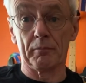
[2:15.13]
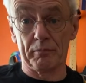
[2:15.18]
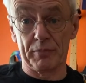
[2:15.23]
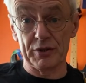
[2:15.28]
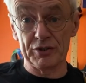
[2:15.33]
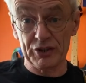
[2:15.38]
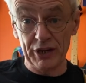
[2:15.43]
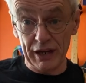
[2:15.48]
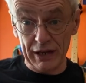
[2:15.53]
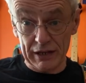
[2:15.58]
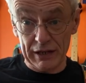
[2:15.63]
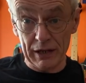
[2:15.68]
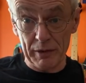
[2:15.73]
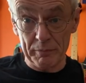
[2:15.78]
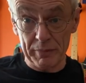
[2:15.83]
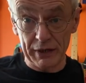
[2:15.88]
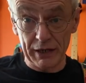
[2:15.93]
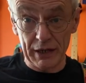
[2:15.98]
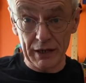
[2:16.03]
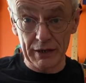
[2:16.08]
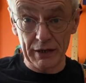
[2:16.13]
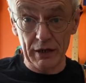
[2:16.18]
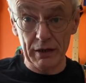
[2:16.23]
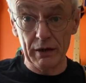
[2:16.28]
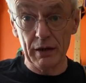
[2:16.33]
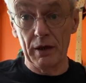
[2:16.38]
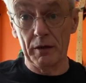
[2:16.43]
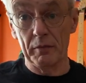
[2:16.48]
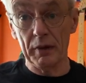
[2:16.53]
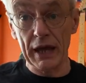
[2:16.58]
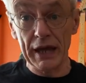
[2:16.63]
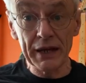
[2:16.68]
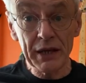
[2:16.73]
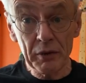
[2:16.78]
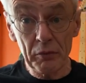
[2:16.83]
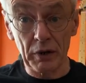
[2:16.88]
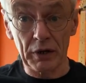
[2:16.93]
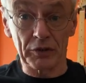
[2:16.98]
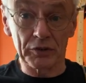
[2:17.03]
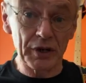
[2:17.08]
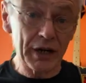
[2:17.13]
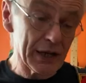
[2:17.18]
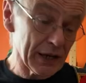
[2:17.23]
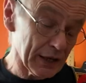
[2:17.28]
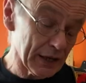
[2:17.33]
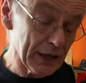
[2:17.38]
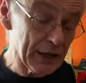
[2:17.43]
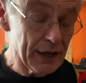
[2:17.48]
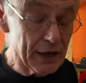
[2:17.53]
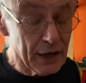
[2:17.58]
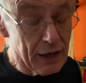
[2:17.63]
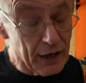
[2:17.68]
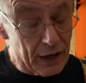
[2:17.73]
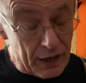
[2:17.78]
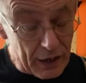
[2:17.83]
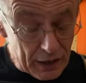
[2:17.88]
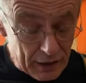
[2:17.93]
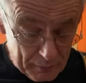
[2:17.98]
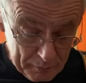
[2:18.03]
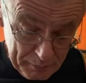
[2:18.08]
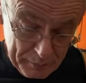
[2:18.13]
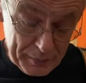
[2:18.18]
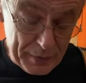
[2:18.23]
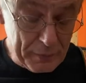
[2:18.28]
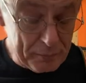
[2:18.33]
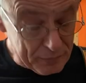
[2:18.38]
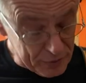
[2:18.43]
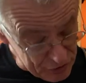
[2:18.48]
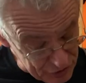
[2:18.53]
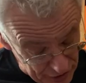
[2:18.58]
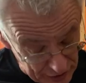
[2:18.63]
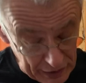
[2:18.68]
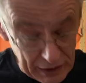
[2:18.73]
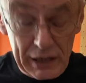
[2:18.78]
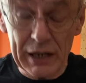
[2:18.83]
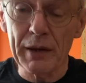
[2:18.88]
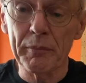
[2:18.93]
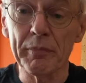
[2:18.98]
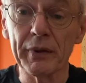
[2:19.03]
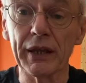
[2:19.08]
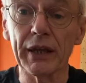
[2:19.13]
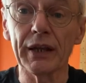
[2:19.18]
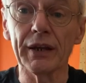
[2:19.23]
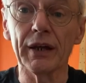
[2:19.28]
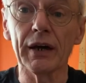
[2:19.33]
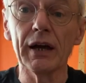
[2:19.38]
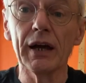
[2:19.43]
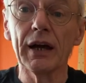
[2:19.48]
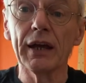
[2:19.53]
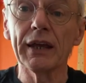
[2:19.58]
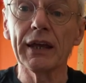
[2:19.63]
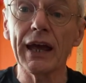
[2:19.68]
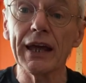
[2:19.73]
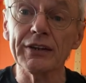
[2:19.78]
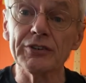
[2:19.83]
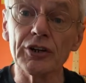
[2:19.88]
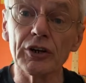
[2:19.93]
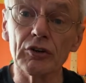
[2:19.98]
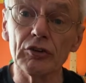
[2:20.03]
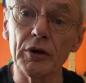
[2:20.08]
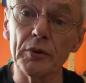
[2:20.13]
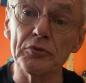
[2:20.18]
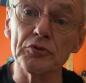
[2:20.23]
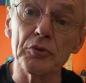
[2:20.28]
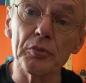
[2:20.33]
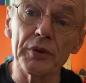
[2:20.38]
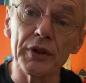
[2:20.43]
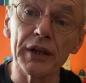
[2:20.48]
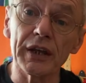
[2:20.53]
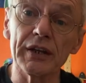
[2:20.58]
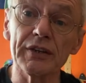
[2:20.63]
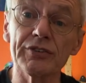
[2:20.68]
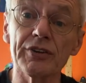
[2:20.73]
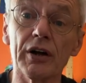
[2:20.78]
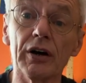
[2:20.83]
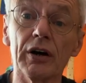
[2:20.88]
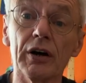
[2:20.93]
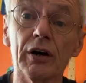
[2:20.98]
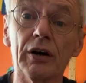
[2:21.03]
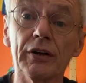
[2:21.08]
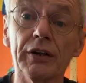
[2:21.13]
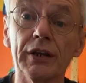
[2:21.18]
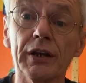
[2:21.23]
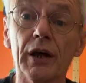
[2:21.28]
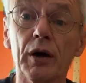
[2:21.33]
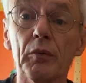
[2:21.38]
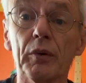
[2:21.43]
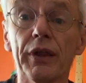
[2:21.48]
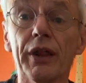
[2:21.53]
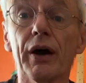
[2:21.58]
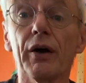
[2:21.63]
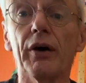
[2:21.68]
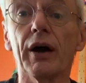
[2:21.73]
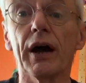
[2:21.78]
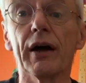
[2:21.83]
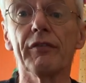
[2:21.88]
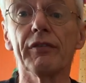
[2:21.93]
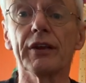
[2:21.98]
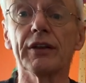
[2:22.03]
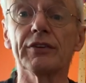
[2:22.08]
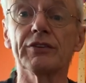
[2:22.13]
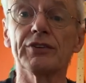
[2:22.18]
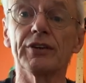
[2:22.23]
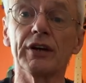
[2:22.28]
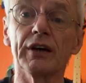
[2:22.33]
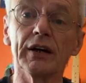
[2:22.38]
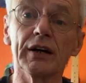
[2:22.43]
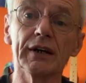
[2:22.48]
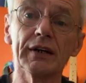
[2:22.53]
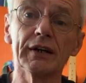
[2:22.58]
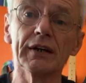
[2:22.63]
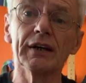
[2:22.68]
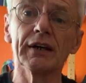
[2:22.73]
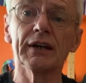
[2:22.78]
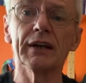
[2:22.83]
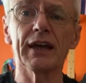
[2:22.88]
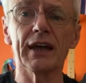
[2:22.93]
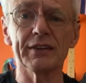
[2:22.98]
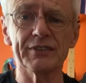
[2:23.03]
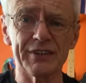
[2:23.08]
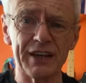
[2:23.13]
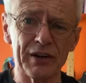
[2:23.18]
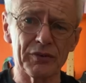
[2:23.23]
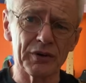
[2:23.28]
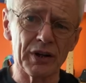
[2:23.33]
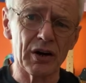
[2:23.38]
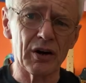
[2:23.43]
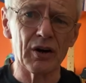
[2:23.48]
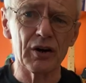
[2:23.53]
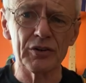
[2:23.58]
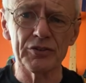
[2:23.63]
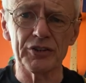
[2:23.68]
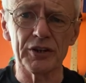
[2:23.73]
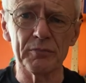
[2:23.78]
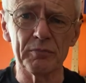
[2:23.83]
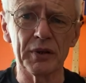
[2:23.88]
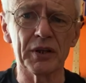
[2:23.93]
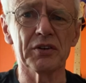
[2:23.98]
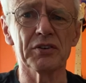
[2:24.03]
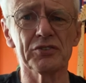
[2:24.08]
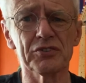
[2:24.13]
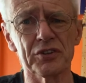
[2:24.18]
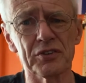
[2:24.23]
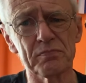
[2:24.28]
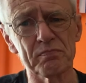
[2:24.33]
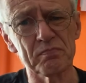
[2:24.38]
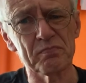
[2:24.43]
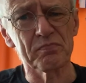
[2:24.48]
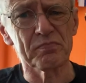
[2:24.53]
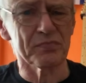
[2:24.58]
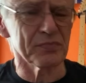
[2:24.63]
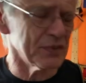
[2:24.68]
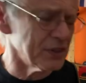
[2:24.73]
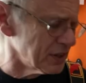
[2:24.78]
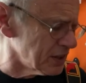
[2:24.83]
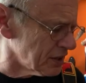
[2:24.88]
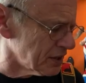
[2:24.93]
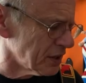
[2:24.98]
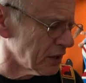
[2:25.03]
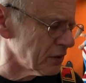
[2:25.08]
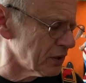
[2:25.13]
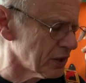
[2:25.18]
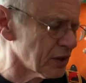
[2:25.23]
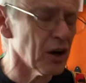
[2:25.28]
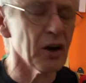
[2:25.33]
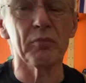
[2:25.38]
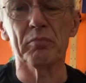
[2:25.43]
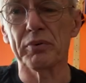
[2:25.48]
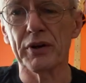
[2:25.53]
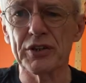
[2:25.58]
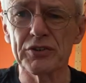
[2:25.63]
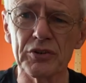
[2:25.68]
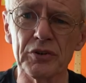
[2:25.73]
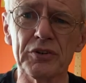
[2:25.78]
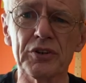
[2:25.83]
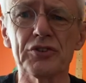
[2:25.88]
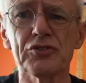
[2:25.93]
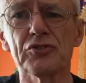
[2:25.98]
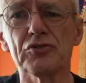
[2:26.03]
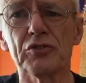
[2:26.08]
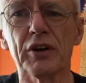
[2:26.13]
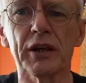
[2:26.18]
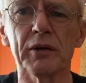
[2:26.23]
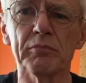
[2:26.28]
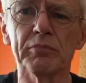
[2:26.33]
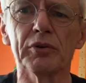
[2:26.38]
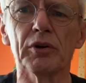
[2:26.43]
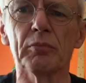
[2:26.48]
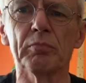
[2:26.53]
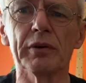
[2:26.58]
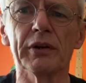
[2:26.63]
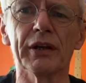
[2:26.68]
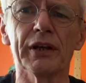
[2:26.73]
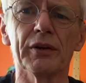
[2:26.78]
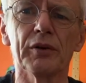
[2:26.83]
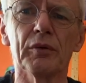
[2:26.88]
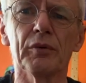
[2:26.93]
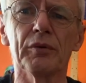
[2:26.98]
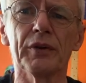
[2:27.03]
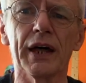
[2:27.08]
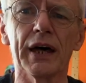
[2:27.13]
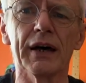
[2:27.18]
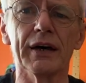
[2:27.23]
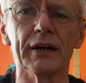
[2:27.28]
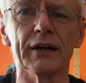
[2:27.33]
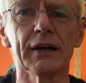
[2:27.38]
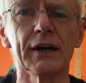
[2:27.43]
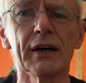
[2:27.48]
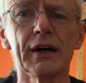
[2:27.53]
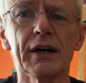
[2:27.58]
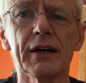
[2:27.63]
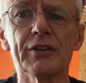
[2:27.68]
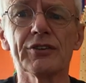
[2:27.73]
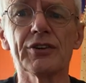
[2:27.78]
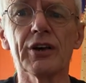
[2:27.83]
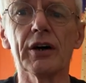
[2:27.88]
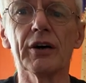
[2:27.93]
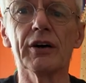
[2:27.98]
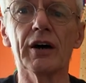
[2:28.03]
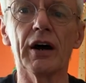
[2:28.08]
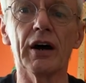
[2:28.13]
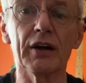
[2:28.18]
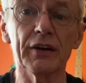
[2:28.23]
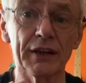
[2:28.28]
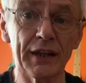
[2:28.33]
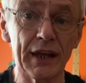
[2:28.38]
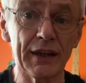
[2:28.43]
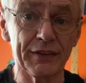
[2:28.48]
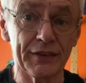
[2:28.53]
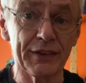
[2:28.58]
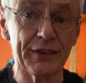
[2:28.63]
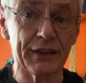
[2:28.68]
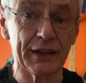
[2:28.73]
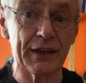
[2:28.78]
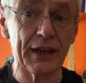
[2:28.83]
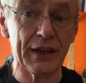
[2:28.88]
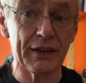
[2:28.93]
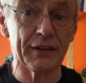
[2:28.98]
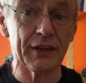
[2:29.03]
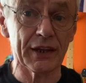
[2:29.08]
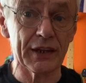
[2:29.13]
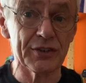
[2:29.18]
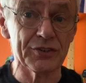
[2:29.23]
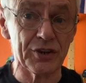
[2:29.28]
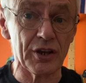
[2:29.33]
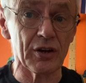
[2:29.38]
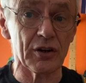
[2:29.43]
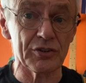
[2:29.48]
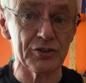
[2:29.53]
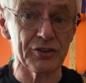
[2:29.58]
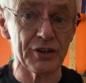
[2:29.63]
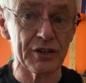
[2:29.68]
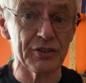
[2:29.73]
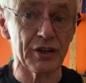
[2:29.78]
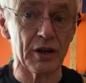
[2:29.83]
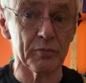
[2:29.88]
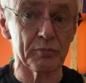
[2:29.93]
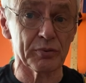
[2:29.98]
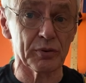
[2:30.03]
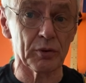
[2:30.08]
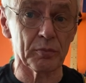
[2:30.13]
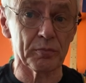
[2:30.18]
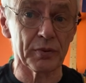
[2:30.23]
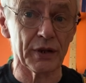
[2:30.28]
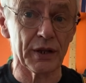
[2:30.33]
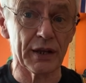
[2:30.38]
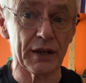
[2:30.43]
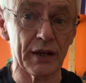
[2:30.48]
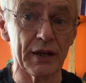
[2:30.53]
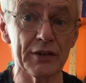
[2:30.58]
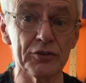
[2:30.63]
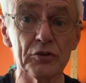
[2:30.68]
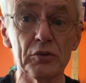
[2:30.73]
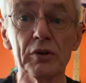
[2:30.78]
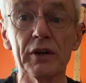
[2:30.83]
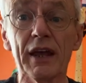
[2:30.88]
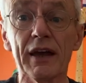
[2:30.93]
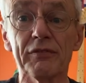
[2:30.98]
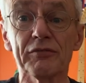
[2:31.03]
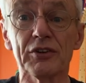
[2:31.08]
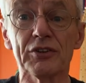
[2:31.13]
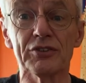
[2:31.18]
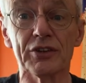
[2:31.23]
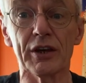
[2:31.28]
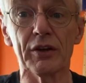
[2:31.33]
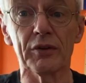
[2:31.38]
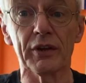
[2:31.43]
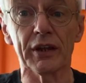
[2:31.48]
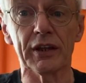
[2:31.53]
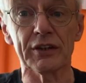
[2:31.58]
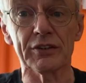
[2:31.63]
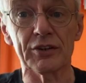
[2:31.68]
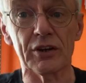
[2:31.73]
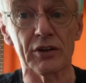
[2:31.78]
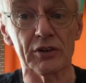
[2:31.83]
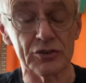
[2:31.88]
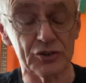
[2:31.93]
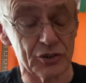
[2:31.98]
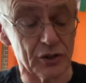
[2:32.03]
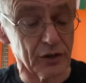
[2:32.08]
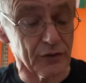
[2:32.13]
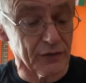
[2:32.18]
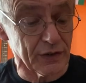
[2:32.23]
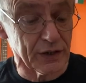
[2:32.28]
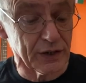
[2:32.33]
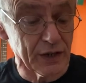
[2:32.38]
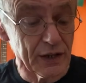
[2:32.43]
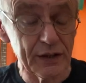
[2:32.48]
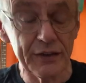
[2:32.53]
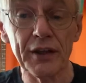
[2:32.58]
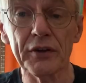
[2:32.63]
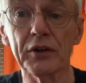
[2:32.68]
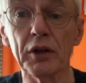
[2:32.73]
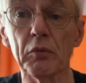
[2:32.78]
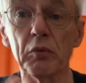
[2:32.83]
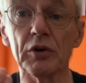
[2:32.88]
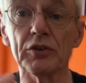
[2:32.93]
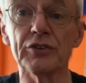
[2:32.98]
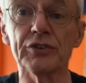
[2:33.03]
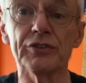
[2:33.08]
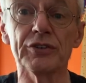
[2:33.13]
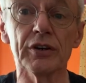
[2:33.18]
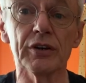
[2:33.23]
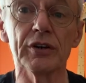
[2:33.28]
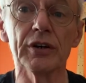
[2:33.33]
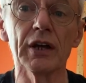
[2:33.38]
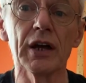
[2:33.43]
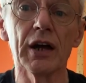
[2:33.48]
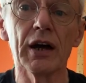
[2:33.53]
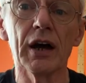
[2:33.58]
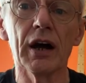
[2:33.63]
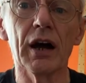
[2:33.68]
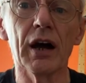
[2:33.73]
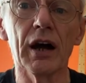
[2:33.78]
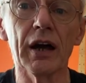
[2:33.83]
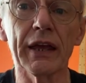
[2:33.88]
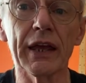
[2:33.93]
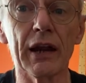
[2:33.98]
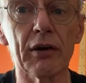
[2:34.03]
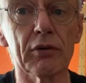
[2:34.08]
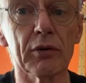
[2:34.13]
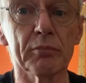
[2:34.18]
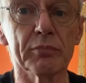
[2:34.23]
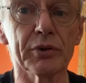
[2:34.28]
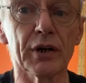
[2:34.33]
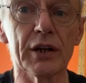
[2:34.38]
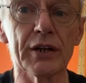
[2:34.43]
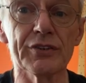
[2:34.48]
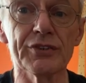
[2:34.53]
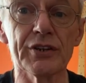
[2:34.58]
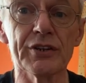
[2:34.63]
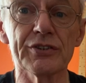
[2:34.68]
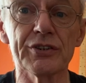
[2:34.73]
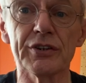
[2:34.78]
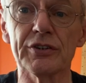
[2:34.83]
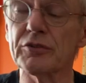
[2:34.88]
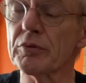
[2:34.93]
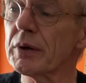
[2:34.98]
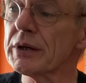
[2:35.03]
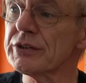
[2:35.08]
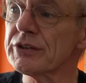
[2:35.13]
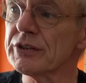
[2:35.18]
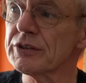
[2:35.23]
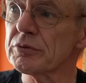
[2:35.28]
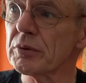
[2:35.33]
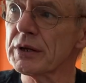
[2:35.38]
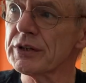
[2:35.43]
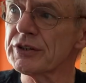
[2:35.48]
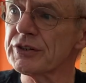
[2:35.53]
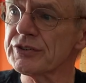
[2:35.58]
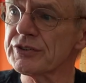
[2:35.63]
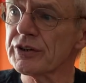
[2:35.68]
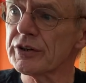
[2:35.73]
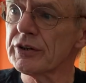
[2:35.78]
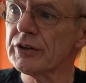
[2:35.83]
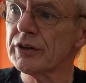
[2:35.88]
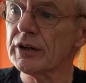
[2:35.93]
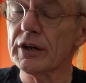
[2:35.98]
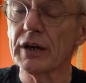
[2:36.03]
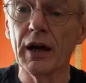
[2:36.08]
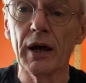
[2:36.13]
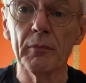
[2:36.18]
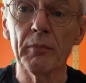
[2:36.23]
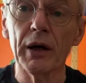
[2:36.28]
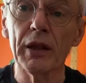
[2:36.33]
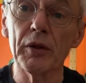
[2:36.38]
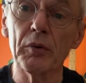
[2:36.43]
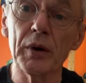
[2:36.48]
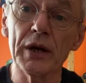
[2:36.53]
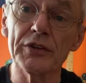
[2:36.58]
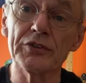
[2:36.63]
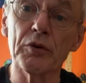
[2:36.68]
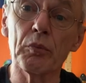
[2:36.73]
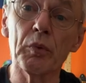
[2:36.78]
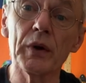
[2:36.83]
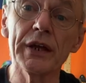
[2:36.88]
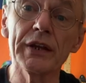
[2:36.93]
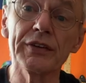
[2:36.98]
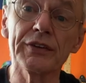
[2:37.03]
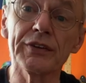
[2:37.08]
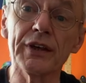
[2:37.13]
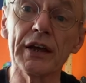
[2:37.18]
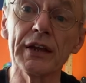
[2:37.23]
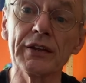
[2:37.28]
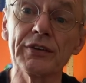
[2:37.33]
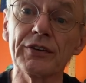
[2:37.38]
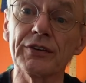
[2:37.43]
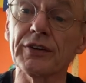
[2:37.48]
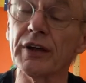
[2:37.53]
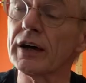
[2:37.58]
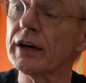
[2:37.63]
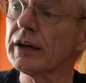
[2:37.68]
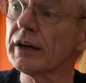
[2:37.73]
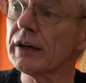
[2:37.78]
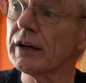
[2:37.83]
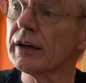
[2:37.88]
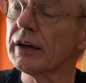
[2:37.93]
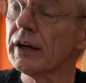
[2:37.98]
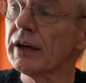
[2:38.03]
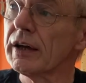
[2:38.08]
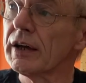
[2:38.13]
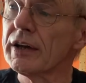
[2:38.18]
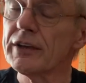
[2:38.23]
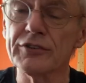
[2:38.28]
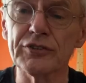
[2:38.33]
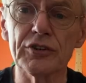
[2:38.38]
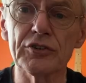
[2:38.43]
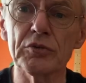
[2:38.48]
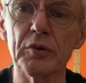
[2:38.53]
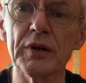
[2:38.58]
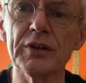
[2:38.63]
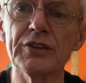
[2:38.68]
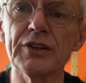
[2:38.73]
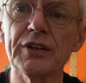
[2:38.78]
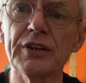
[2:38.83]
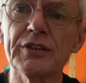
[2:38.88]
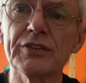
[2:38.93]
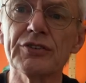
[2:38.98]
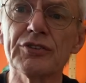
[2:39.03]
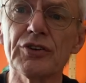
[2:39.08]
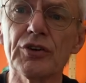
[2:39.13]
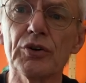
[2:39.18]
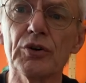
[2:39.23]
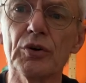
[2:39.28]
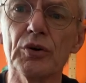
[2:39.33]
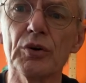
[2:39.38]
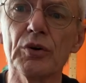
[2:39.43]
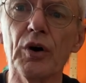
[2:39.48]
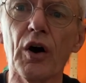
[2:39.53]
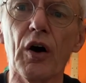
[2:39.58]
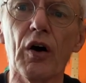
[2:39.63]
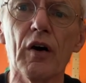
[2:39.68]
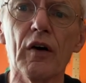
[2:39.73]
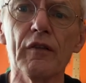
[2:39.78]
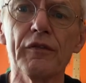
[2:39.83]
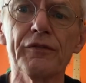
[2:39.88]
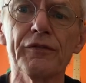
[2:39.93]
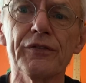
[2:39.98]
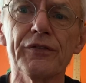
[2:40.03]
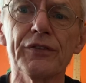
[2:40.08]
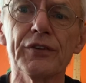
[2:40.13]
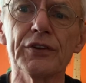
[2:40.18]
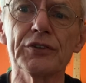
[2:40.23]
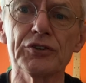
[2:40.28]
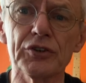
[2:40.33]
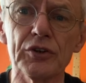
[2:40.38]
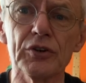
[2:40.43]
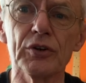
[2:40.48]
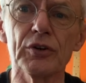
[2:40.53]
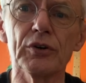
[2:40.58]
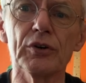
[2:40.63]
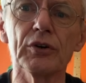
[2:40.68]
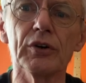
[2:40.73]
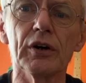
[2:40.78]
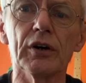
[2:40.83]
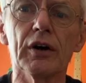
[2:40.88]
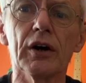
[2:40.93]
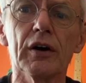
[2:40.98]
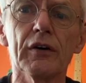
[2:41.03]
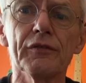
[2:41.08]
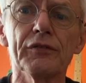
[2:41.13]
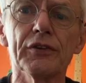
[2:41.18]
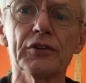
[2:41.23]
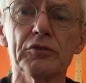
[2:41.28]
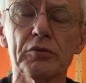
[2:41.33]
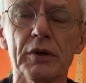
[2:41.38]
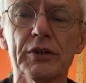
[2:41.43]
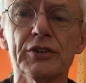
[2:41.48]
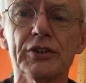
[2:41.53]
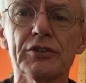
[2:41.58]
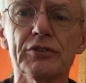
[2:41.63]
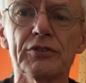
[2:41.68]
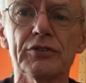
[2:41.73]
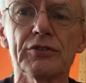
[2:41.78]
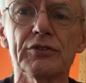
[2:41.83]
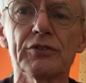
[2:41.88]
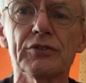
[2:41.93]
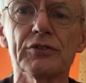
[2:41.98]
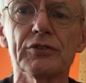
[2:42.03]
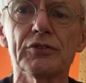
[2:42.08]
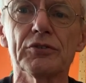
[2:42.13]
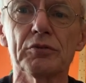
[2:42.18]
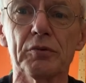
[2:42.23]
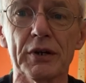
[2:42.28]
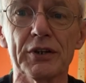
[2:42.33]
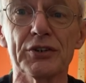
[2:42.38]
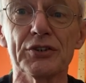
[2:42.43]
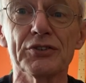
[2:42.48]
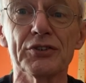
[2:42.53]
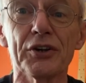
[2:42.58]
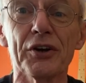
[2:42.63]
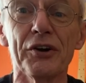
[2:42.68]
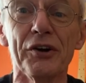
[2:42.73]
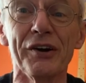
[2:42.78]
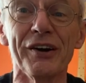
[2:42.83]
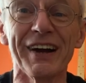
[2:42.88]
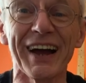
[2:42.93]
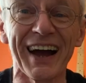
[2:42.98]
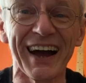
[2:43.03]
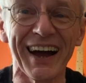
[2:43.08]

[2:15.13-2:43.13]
particularly a beginner, but anyone really, uh, but particularly a beginner, get to grips with the guitar, you know, without having to get downhearted because the you know you can't press on the string properly and all that so i'd get get the guitar set up properly that's all you have to tell the guitar shop they'll know what to do uh, current prices in 2022 by the way it's a weird day today it's the 22 of the 2 of the 2022